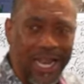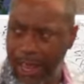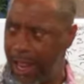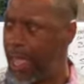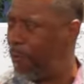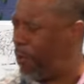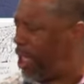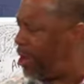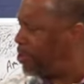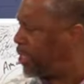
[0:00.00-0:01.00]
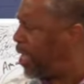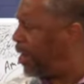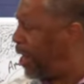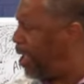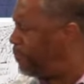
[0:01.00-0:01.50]
i like, what? What's all the
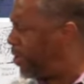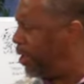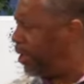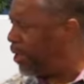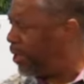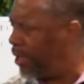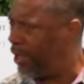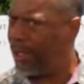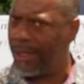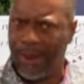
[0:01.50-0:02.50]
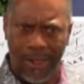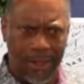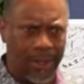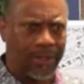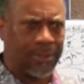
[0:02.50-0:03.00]
names from?
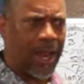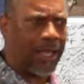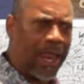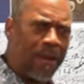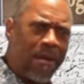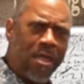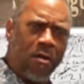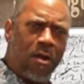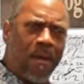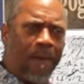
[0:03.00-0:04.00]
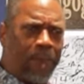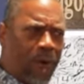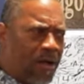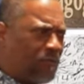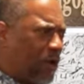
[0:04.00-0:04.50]
Trying to get in my, you don't know my
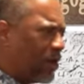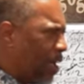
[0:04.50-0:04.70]
portfolio.